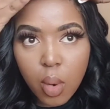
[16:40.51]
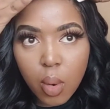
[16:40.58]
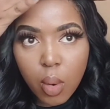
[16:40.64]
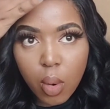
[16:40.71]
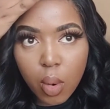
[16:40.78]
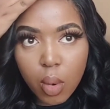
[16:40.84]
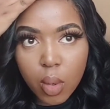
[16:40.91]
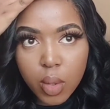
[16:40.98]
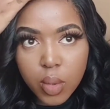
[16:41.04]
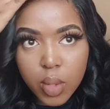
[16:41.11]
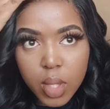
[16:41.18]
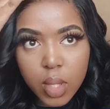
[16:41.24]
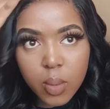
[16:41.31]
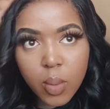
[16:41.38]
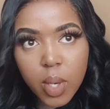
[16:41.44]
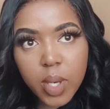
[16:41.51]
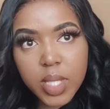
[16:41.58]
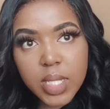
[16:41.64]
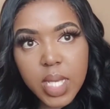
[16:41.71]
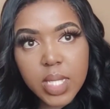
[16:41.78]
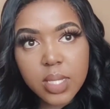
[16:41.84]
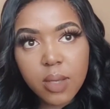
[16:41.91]
Or you can wear
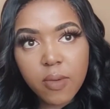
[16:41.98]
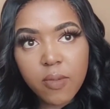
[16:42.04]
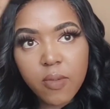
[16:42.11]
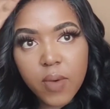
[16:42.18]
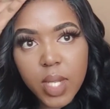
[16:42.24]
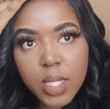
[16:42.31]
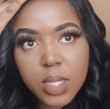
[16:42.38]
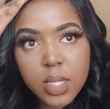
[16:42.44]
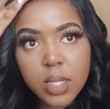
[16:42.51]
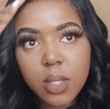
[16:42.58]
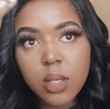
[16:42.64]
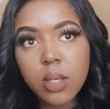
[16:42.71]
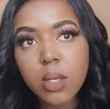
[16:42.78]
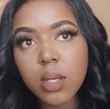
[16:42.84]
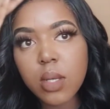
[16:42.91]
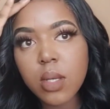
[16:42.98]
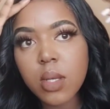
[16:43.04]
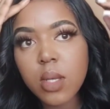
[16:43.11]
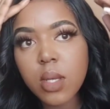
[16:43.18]
it as a frontal,